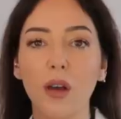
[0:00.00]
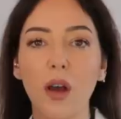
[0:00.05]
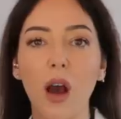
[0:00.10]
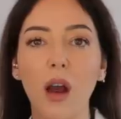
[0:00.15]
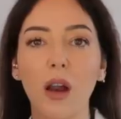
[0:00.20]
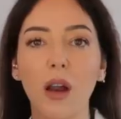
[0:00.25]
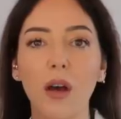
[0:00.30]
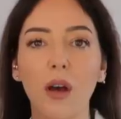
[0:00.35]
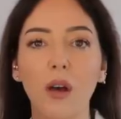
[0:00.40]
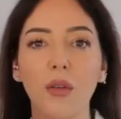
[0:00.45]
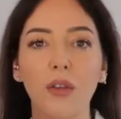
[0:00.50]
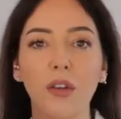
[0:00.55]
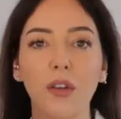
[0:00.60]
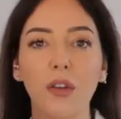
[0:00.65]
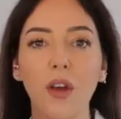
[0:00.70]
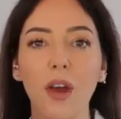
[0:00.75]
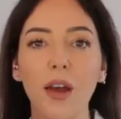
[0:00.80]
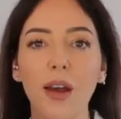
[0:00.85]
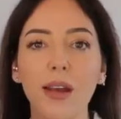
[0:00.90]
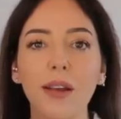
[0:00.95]
color of the
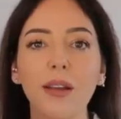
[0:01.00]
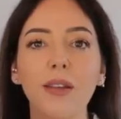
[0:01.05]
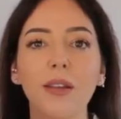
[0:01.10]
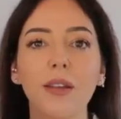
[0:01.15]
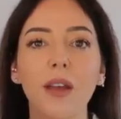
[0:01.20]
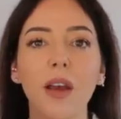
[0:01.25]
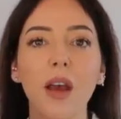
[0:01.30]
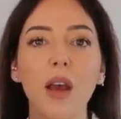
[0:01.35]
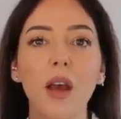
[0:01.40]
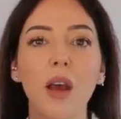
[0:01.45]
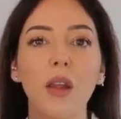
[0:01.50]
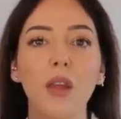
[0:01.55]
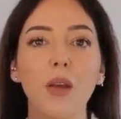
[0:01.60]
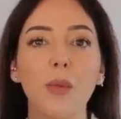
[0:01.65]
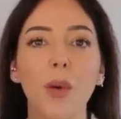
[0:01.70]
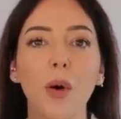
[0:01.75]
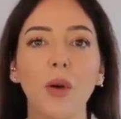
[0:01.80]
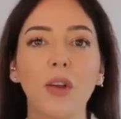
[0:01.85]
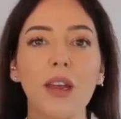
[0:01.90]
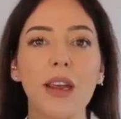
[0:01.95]
sides, the
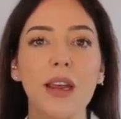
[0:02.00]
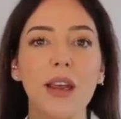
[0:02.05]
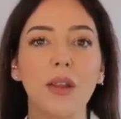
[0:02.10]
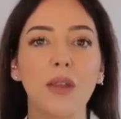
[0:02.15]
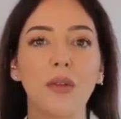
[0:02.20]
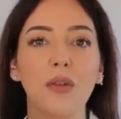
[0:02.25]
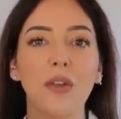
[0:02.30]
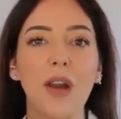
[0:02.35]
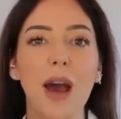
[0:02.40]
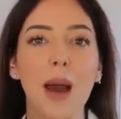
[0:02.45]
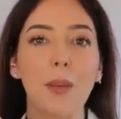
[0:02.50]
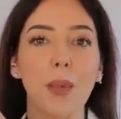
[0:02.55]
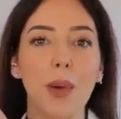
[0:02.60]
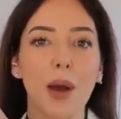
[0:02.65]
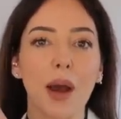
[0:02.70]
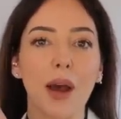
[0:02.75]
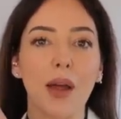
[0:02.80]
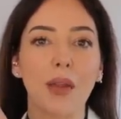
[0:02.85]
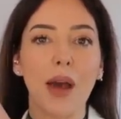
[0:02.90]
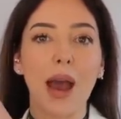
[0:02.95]
body, the flap
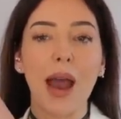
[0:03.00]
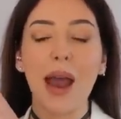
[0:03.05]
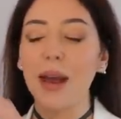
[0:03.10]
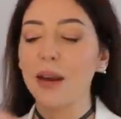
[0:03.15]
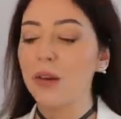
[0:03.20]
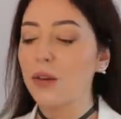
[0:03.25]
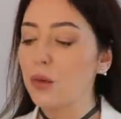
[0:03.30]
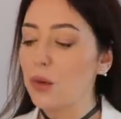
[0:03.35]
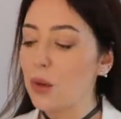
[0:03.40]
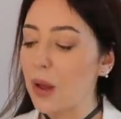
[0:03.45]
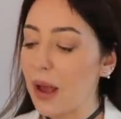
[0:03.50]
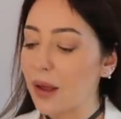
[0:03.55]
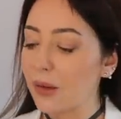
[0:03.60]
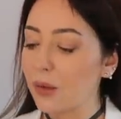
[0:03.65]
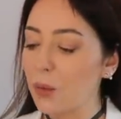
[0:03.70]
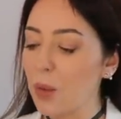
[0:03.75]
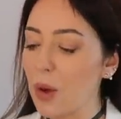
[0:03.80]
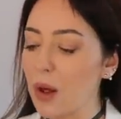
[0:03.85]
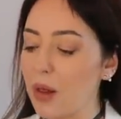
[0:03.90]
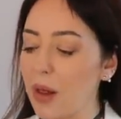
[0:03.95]
and the handle,
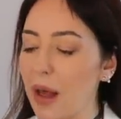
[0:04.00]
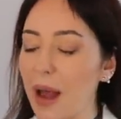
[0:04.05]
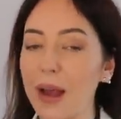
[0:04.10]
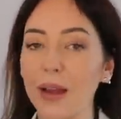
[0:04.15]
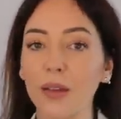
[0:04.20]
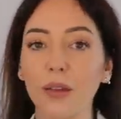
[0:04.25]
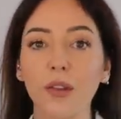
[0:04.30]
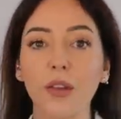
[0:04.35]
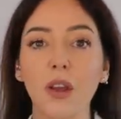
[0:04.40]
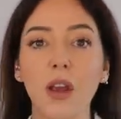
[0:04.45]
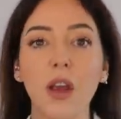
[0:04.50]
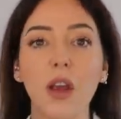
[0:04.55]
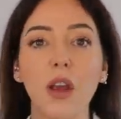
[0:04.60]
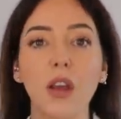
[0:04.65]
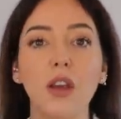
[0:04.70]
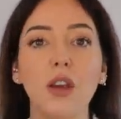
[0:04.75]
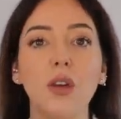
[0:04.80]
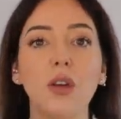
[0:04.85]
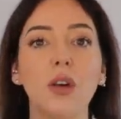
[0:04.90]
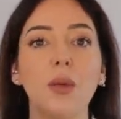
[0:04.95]
as well as
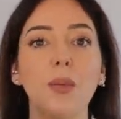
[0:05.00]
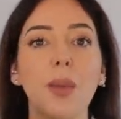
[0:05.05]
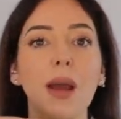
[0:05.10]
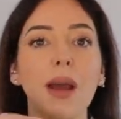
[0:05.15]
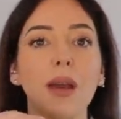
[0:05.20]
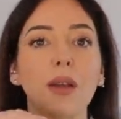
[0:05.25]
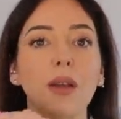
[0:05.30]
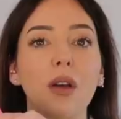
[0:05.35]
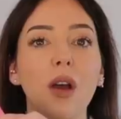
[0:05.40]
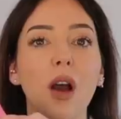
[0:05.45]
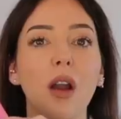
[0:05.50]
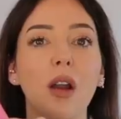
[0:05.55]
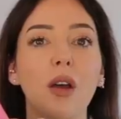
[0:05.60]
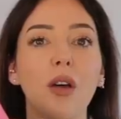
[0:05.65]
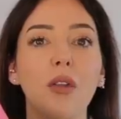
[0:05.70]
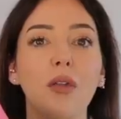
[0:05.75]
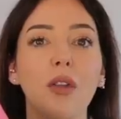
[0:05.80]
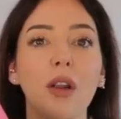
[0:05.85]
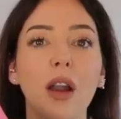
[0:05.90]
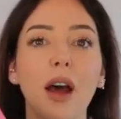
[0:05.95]
you can pick the colour
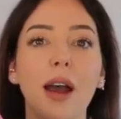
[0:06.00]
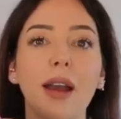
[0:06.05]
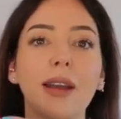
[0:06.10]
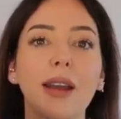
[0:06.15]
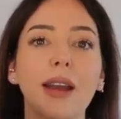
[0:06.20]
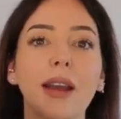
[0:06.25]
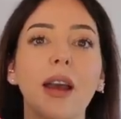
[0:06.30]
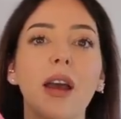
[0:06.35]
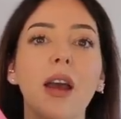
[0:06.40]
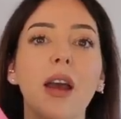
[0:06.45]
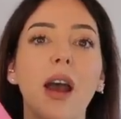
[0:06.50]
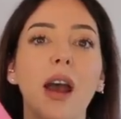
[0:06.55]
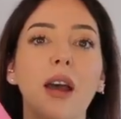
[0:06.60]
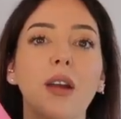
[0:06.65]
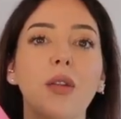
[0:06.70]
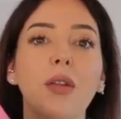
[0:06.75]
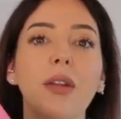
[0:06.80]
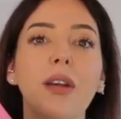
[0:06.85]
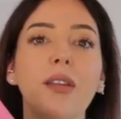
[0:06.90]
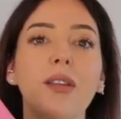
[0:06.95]
of the lining. And
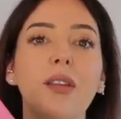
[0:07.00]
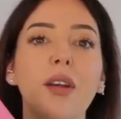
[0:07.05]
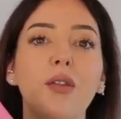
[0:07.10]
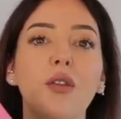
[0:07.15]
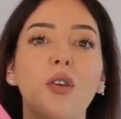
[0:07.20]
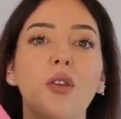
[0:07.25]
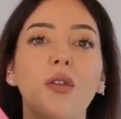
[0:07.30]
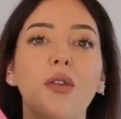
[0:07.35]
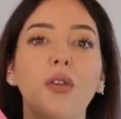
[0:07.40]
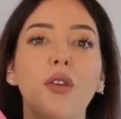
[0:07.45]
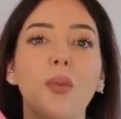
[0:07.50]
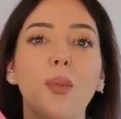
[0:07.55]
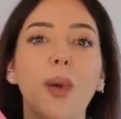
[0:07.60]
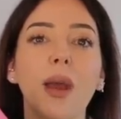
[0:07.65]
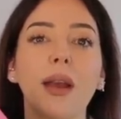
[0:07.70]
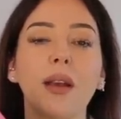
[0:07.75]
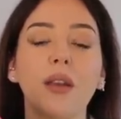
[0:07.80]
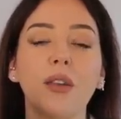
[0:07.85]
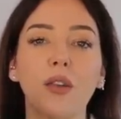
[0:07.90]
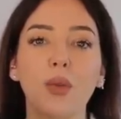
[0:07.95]
on this I've gone for the
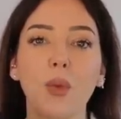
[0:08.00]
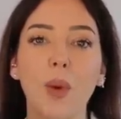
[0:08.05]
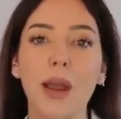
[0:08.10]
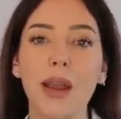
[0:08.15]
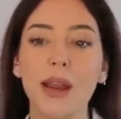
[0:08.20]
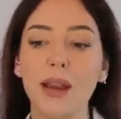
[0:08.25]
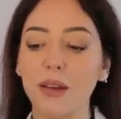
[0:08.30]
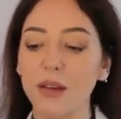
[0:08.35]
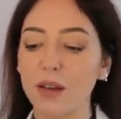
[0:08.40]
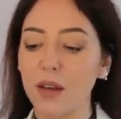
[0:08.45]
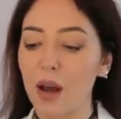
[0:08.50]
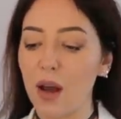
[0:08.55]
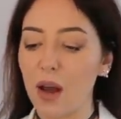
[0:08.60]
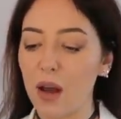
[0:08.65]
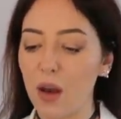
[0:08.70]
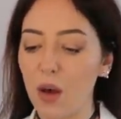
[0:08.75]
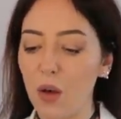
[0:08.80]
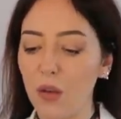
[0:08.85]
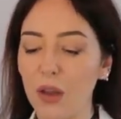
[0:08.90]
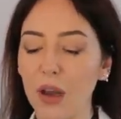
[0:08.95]
pink suede
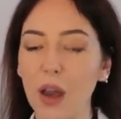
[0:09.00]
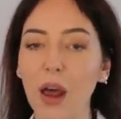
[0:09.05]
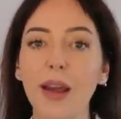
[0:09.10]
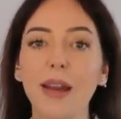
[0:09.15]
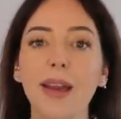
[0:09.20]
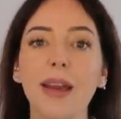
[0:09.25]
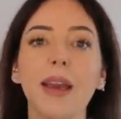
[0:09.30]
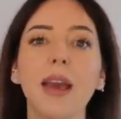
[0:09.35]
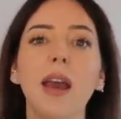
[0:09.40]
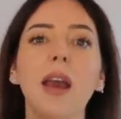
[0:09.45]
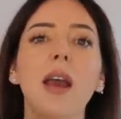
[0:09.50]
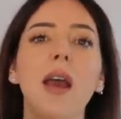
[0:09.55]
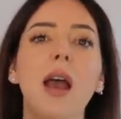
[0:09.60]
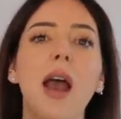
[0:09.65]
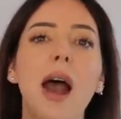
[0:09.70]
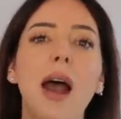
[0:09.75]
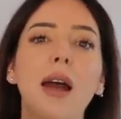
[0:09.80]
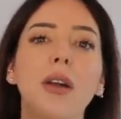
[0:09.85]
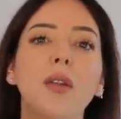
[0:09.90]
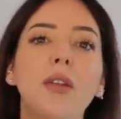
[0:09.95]
uh, on the lining.
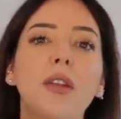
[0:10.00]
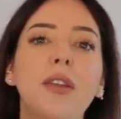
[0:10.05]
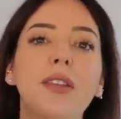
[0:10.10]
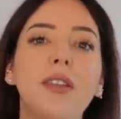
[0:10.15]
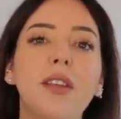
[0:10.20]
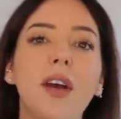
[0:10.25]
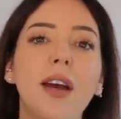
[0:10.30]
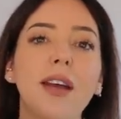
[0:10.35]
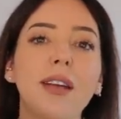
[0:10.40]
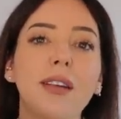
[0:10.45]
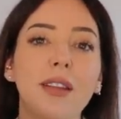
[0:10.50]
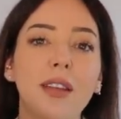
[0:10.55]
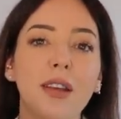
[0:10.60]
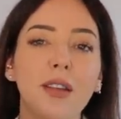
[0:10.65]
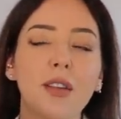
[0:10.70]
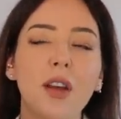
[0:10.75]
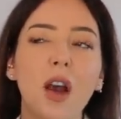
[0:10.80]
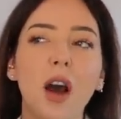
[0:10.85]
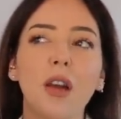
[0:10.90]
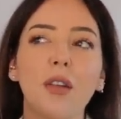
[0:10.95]
And on the side,
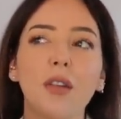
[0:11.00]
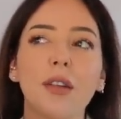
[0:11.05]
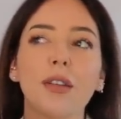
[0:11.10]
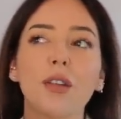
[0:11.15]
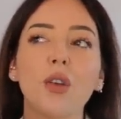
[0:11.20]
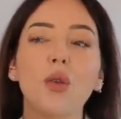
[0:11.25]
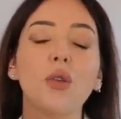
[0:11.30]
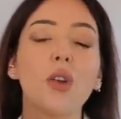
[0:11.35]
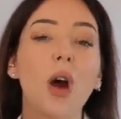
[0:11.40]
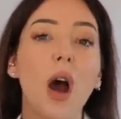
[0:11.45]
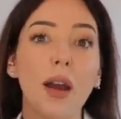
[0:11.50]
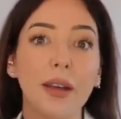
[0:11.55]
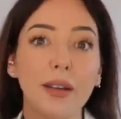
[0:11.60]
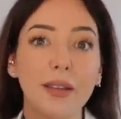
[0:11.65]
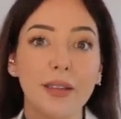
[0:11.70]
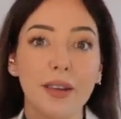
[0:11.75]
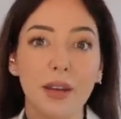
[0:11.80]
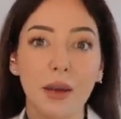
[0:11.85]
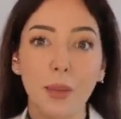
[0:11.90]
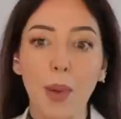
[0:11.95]
this colour is called
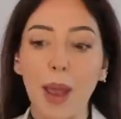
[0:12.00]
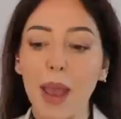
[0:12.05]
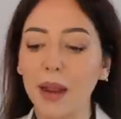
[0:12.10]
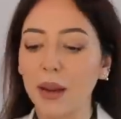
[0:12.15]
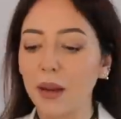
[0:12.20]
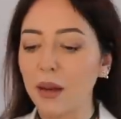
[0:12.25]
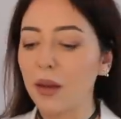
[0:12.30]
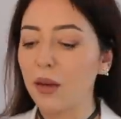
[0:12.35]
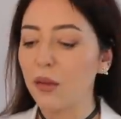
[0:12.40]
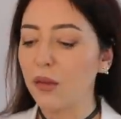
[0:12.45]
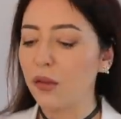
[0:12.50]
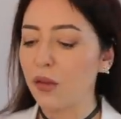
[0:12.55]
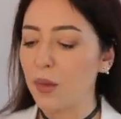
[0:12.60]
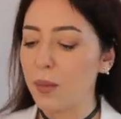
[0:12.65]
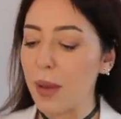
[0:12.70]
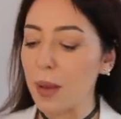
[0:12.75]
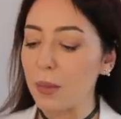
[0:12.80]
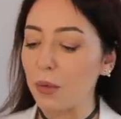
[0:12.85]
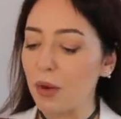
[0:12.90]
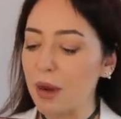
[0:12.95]
Icing Pink from
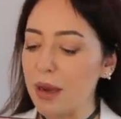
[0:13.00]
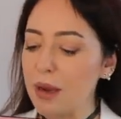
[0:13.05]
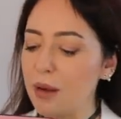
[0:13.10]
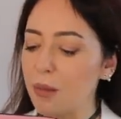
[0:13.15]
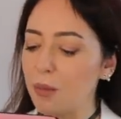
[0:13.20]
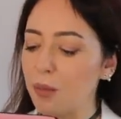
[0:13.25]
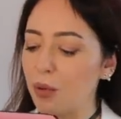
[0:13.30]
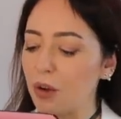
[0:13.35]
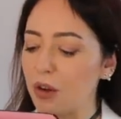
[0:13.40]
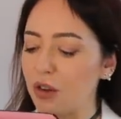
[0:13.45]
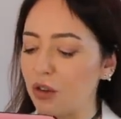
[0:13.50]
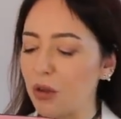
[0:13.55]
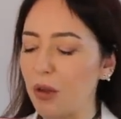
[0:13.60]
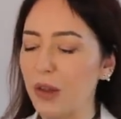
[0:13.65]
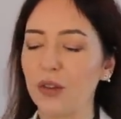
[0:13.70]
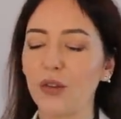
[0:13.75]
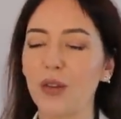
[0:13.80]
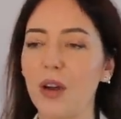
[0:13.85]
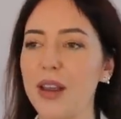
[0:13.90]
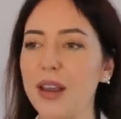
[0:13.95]
memory. Pretty sure
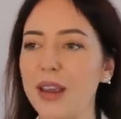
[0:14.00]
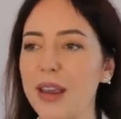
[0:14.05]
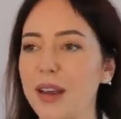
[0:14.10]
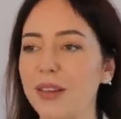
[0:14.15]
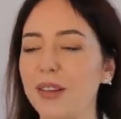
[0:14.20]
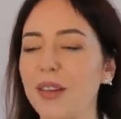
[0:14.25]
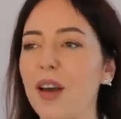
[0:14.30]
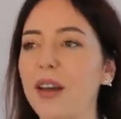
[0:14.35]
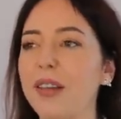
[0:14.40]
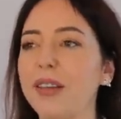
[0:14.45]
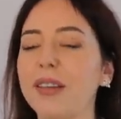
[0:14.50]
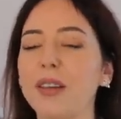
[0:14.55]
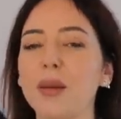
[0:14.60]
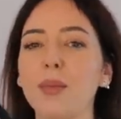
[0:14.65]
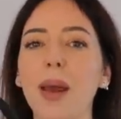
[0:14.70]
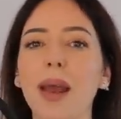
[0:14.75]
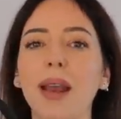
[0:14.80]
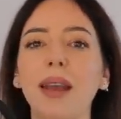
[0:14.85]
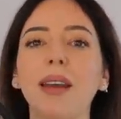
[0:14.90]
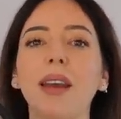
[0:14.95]
that's right, yes, Icing
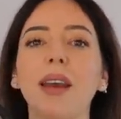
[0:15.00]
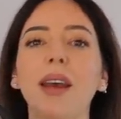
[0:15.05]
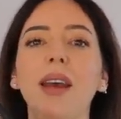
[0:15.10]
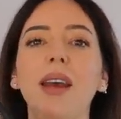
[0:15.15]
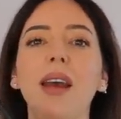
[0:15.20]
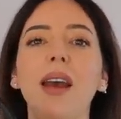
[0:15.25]
Pink.